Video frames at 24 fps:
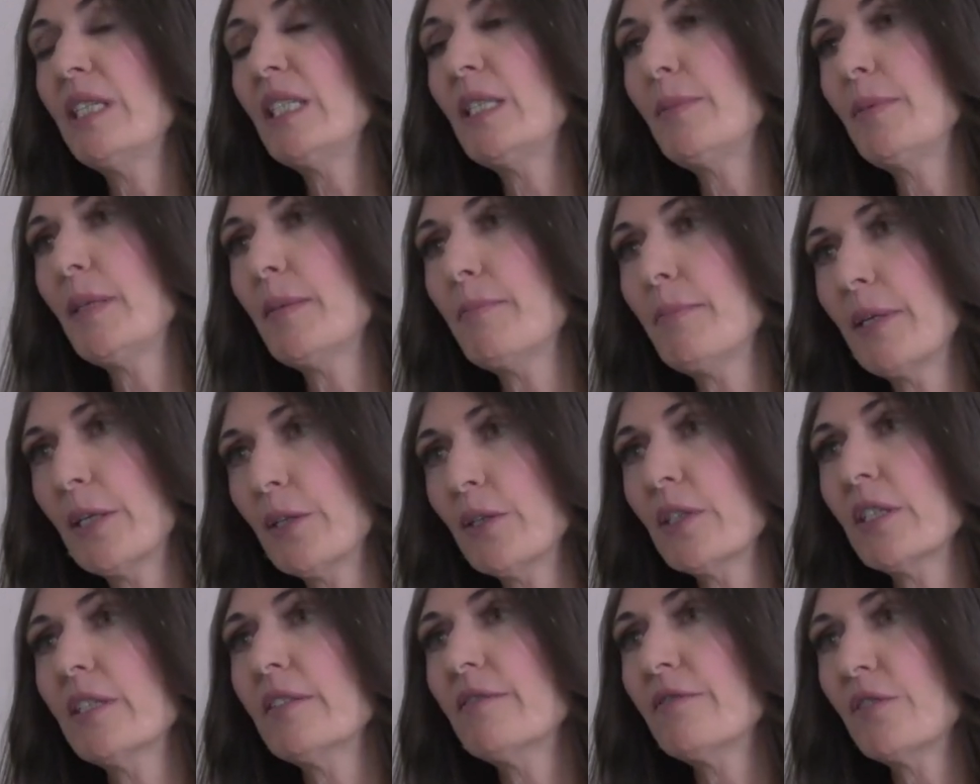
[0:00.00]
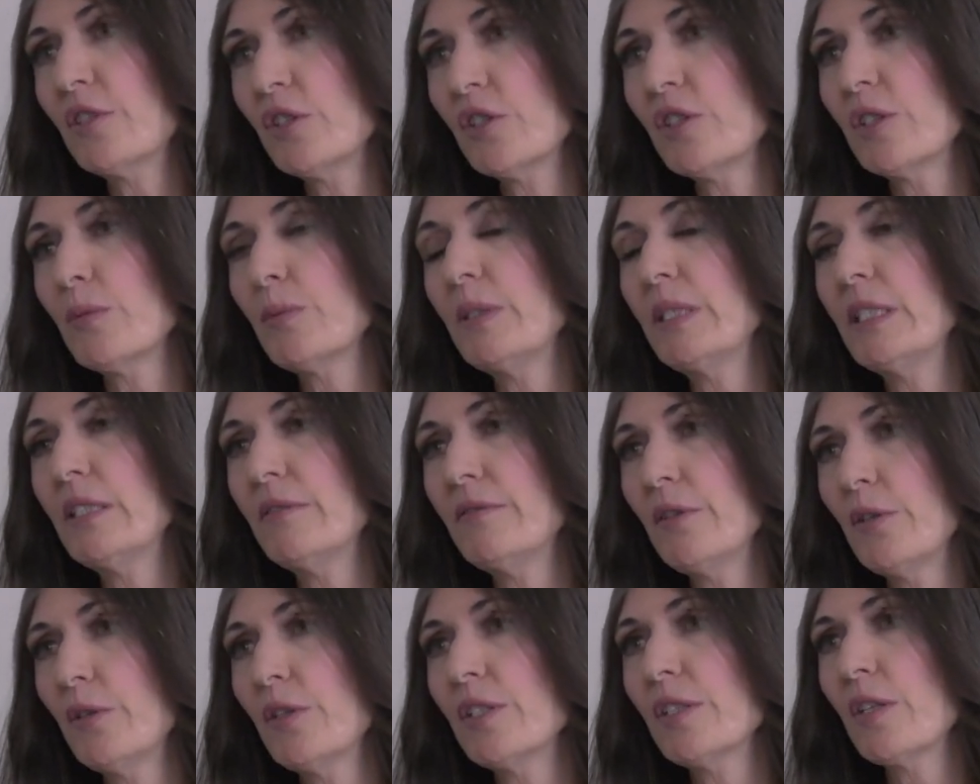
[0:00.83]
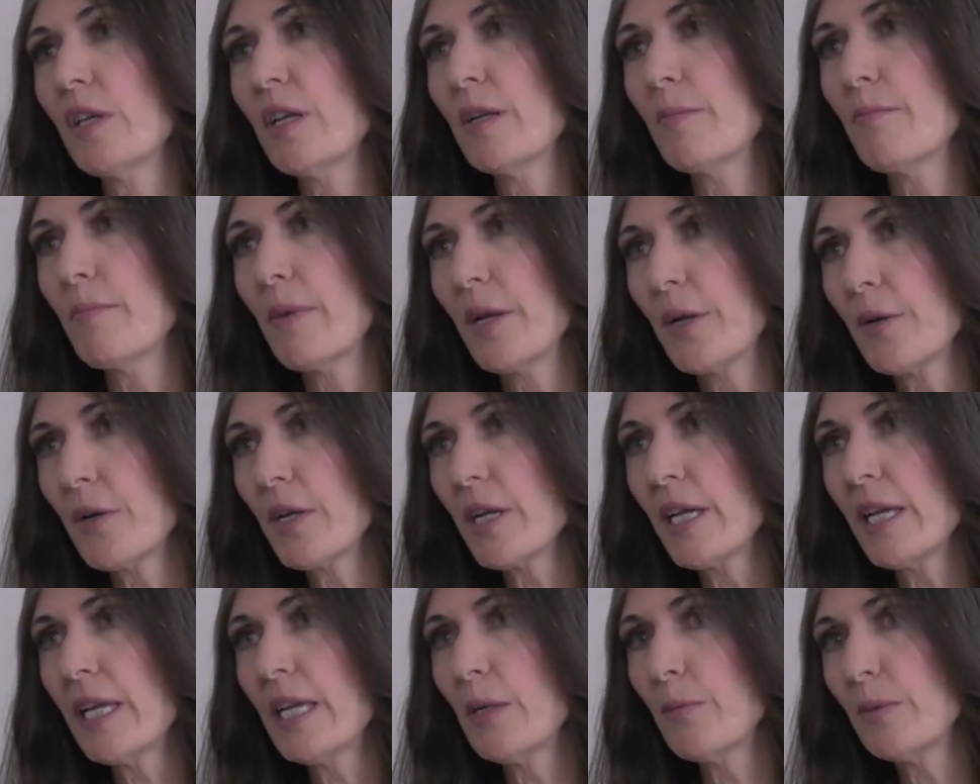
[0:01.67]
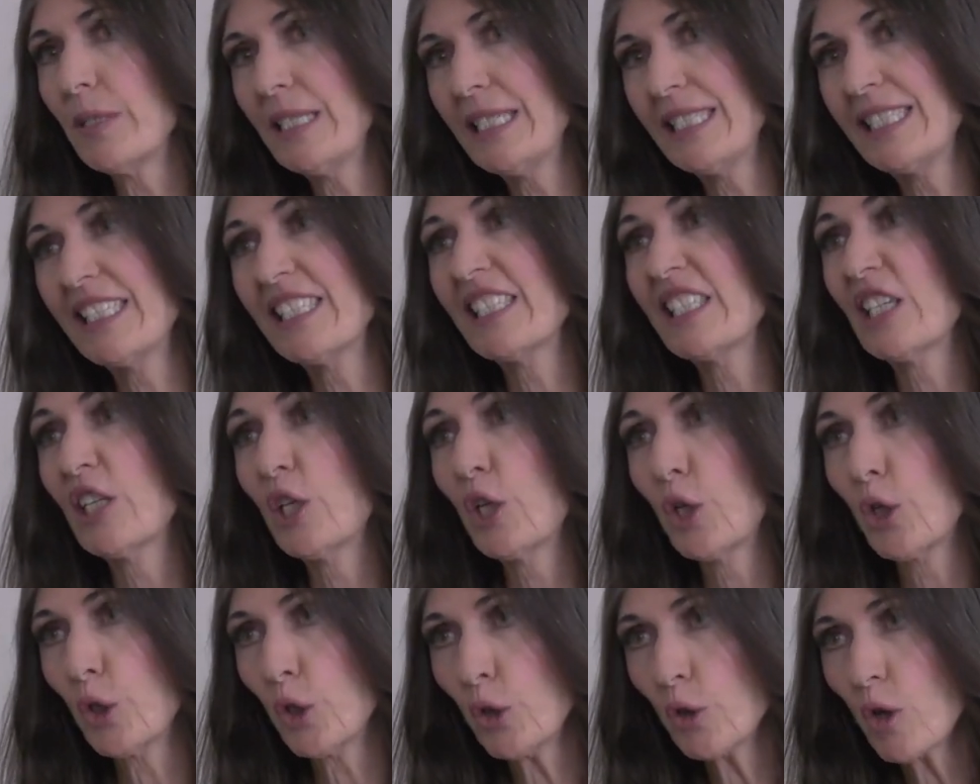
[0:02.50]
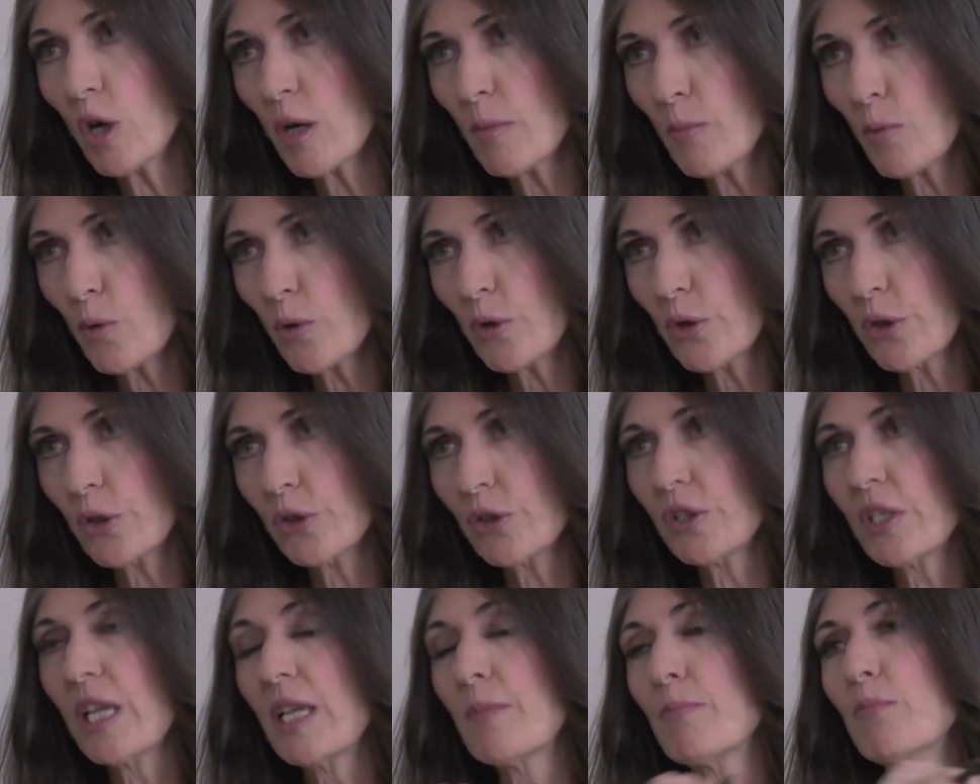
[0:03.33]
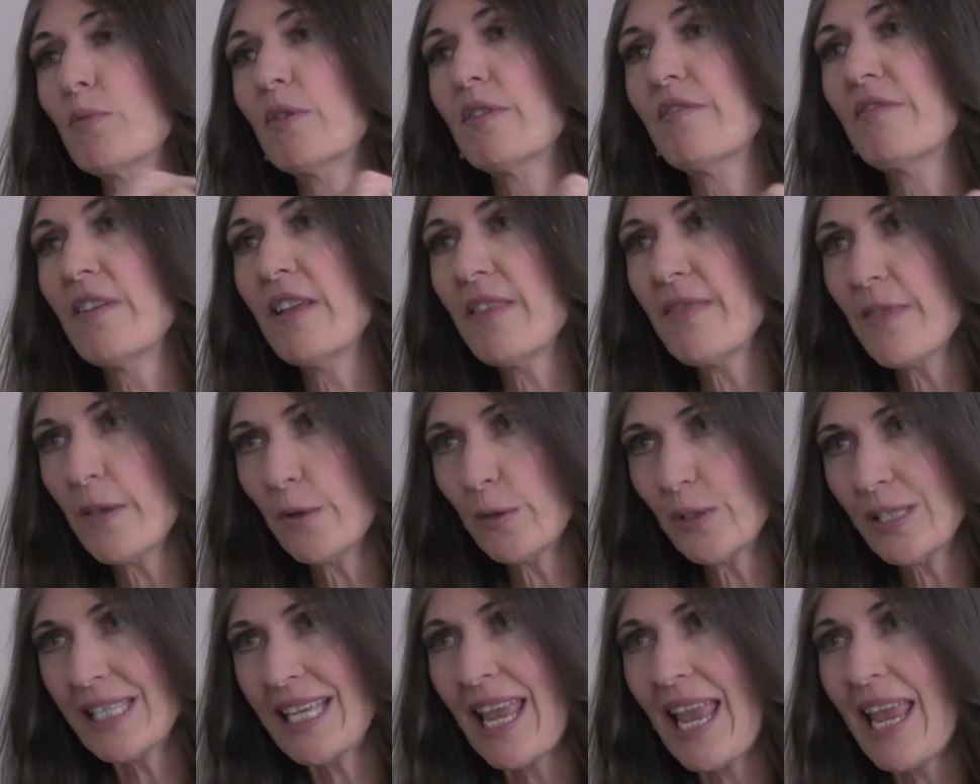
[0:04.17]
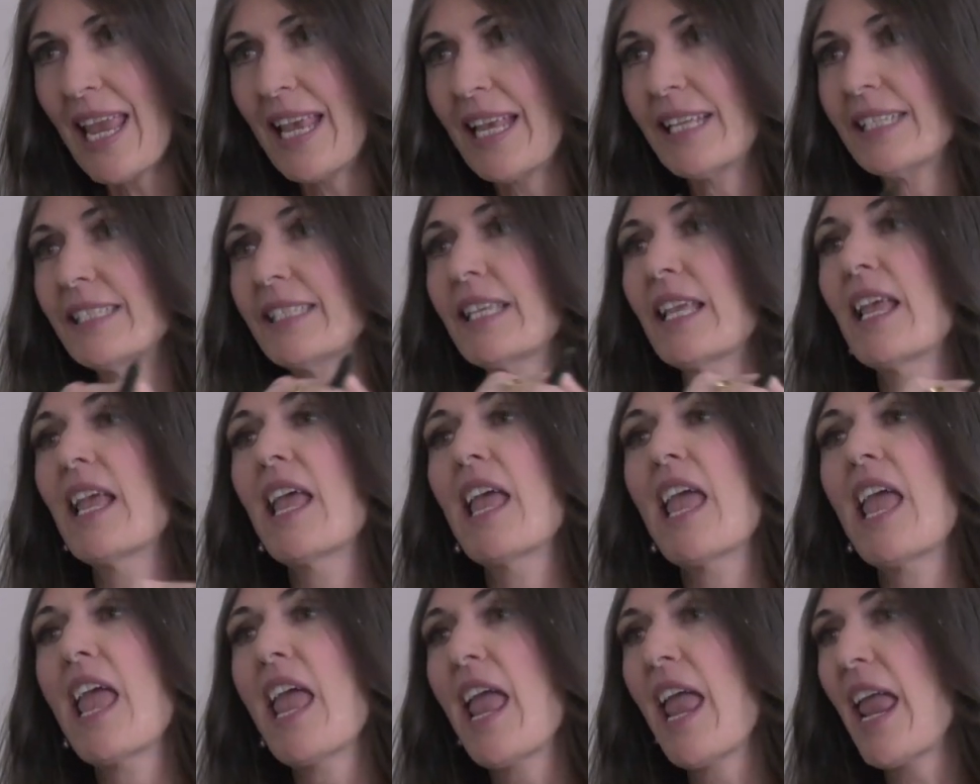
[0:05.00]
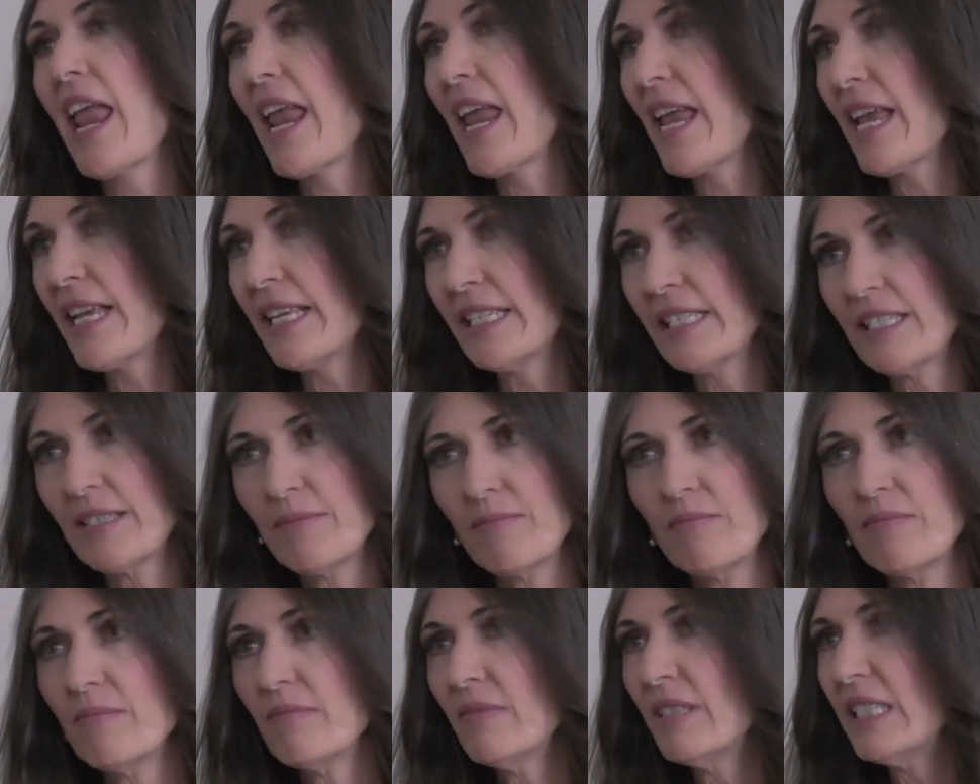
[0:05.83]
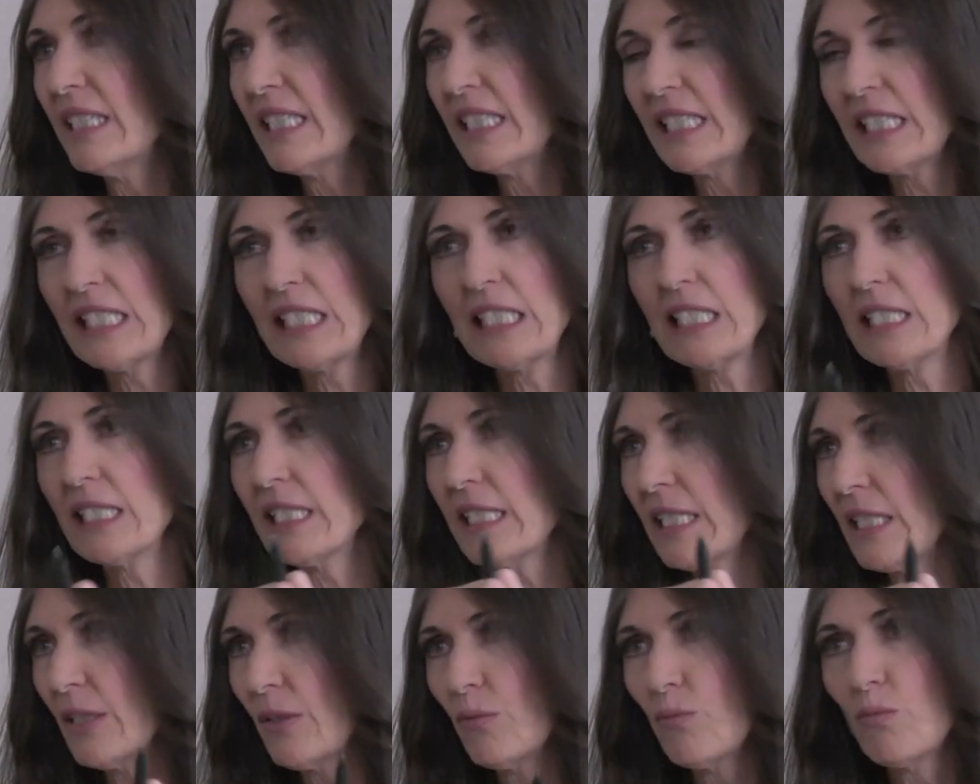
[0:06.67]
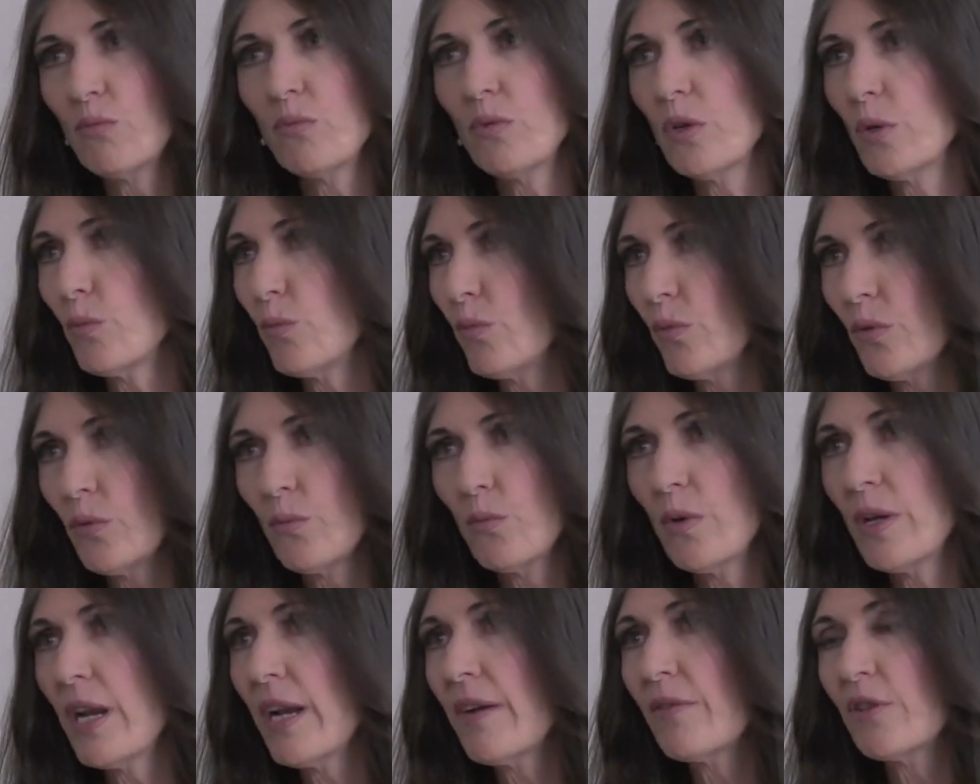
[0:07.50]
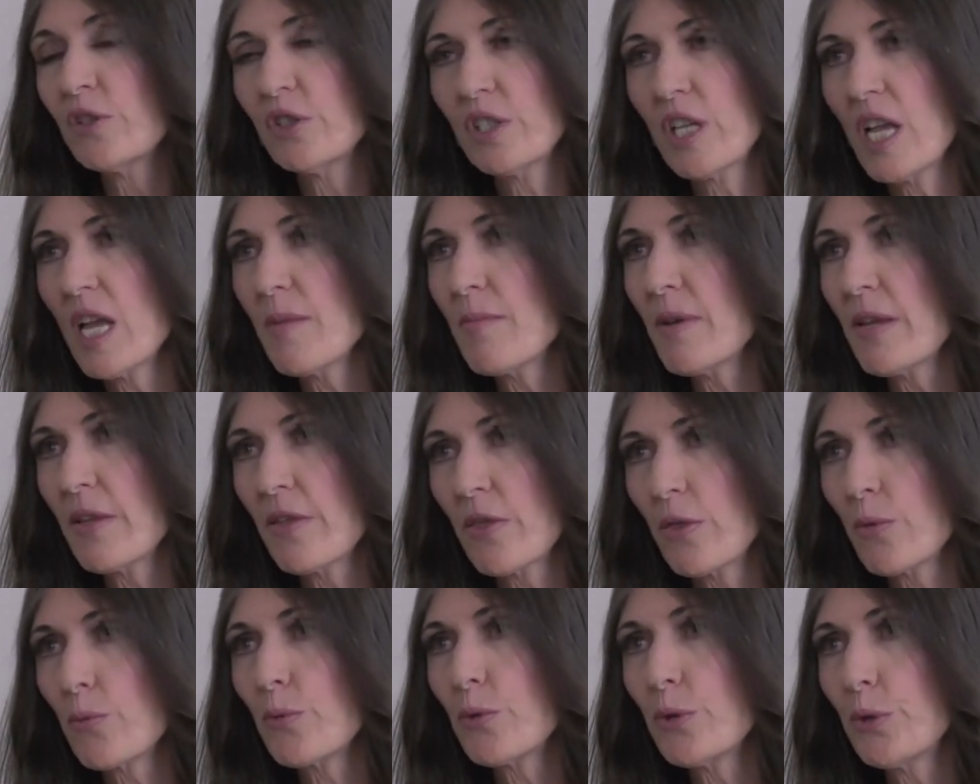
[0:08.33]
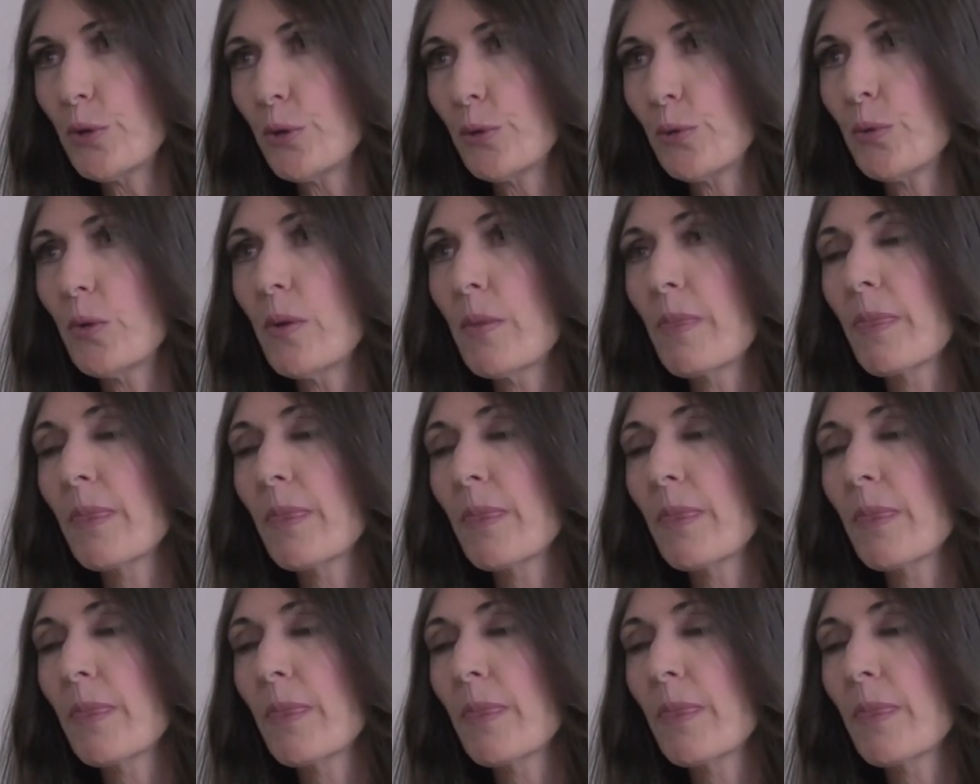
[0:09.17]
We need to be America first. We need to focus on America, and we need to secure our borders and prevent those gangs and disease and whatever's coming through.